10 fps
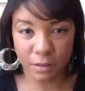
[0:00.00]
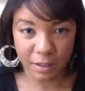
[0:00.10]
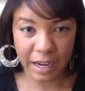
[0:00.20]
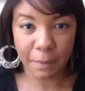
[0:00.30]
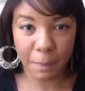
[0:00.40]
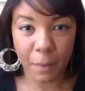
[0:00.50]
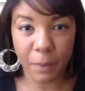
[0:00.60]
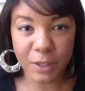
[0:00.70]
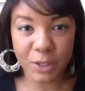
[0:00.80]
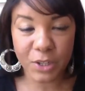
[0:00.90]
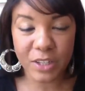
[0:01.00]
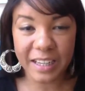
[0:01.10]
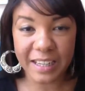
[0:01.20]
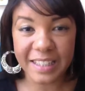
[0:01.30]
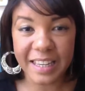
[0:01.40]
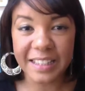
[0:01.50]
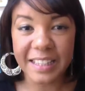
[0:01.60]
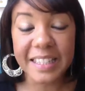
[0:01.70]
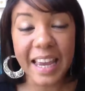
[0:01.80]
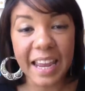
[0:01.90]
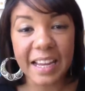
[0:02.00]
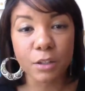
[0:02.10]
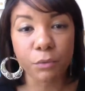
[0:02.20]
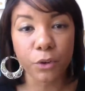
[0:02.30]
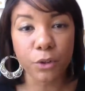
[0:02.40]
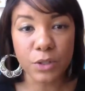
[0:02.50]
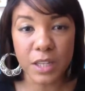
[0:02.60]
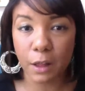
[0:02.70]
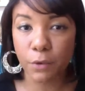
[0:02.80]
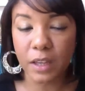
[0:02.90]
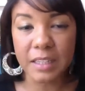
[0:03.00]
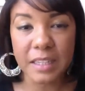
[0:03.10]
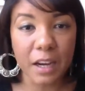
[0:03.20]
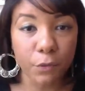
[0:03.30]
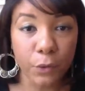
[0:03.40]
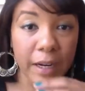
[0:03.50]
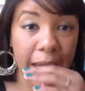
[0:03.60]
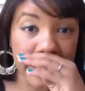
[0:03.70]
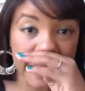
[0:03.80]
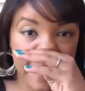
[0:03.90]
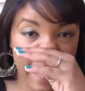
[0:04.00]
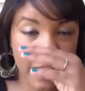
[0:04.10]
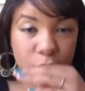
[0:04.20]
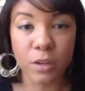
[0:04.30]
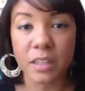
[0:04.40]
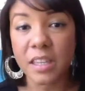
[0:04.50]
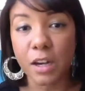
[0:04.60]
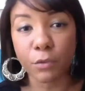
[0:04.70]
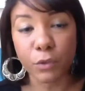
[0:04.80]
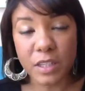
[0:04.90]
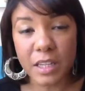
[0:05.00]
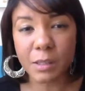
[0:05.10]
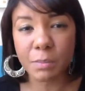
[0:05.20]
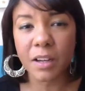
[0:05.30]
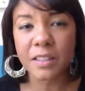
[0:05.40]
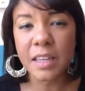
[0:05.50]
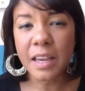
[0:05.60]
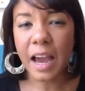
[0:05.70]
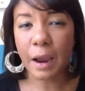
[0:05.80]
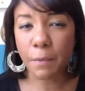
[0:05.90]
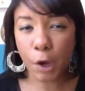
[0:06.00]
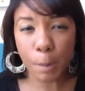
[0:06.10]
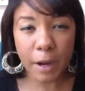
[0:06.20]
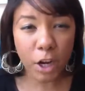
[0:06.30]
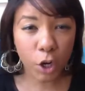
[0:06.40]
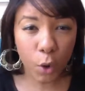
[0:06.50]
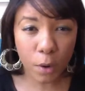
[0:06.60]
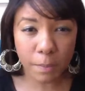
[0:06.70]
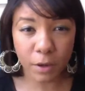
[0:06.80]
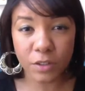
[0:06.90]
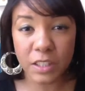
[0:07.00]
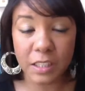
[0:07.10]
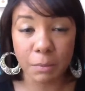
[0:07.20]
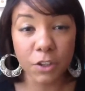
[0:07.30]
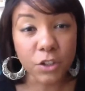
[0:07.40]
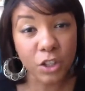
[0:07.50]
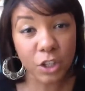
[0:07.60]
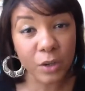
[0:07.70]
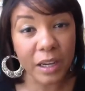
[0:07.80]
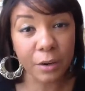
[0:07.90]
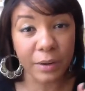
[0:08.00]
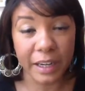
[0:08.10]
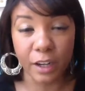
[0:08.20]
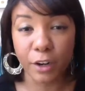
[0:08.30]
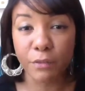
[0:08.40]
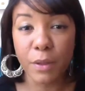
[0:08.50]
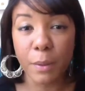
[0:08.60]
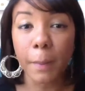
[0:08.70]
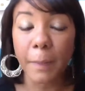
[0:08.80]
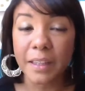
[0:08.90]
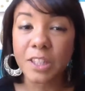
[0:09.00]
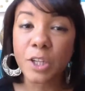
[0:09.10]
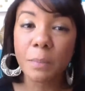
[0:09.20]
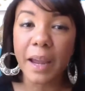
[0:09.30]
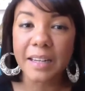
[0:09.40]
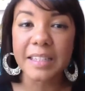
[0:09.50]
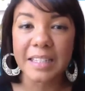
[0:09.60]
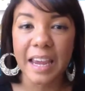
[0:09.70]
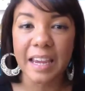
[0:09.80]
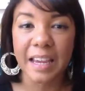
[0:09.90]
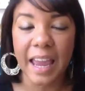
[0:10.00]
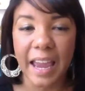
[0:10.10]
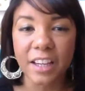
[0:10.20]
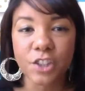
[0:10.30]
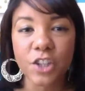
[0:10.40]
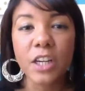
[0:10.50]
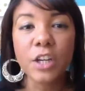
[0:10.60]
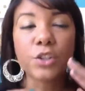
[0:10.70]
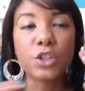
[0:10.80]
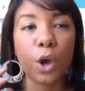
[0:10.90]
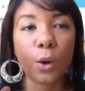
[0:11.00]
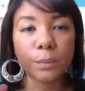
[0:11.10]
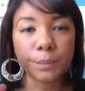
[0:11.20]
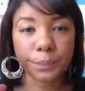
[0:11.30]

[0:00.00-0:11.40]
Like, by when do you need it? Set the date for yourself. You can set it for 90 days. You can set it for 6 months. I recommend not going beyond 6 months so that you can create a lot of the momentum and stay engaged. So